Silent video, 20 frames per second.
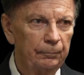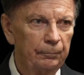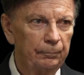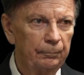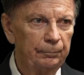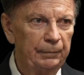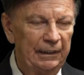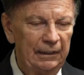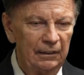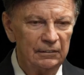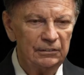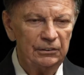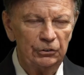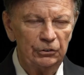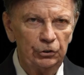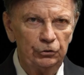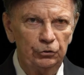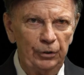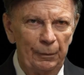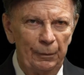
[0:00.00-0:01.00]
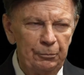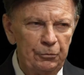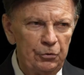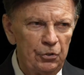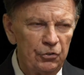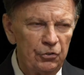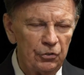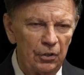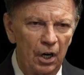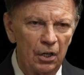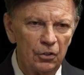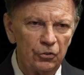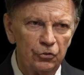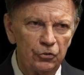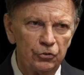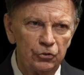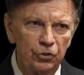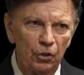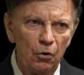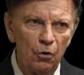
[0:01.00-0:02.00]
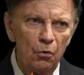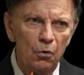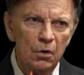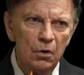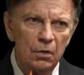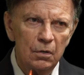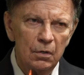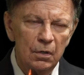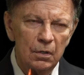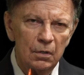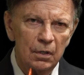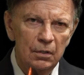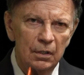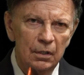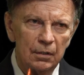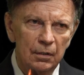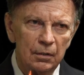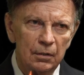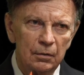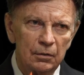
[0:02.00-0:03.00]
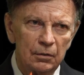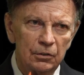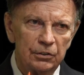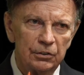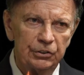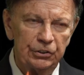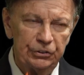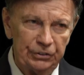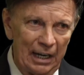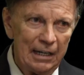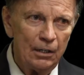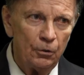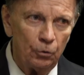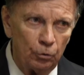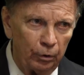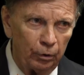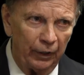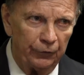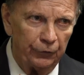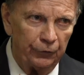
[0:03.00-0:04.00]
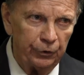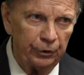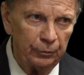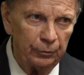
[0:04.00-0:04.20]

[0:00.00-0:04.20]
Because the scriptures are so sacred